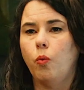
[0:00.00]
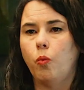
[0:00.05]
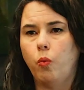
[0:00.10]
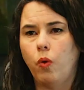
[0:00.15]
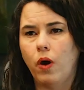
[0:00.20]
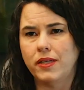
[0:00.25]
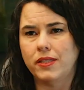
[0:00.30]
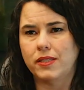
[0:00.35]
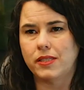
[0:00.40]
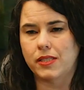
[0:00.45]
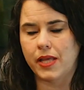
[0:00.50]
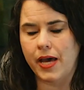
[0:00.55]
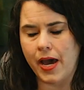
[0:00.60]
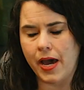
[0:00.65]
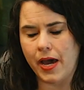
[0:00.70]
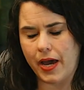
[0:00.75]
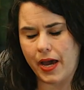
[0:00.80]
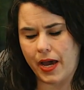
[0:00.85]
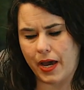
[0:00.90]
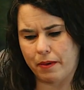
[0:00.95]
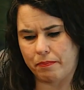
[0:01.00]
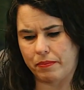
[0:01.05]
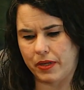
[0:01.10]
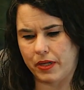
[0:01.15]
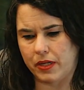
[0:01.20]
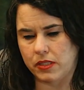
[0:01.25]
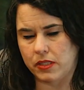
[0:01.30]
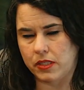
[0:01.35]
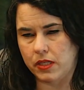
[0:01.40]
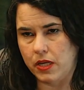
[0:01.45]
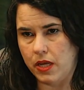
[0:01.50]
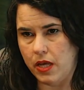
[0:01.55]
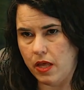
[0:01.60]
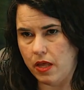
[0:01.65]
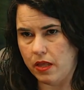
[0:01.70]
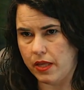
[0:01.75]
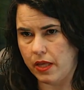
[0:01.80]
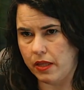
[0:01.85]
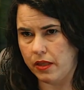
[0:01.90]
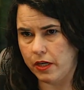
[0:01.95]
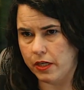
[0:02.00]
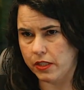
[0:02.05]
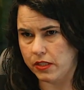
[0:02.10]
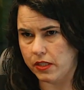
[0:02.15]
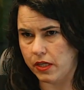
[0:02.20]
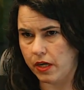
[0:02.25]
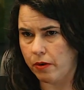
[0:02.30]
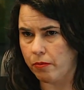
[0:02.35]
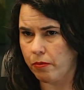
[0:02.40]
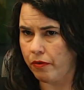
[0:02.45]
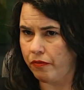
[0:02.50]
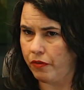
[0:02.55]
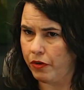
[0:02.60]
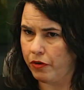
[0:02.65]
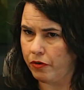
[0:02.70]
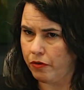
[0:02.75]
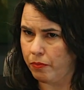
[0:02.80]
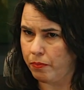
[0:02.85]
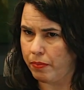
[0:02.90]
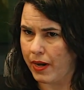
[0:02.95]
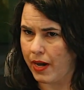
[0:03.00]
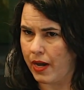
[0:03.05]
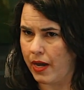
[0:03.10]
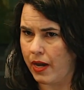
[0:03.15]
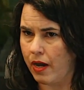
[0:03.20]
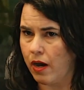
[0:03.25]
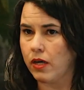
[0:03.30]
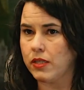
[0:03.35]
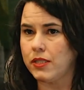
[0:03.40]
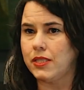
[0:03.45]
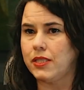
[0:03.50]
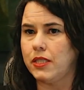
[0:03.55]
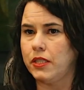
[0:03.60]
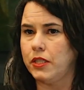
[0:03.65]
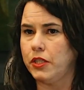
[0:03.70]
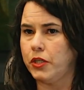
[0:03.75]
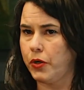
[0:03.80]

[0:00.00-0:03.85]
Once that happens, then there's a review by Austin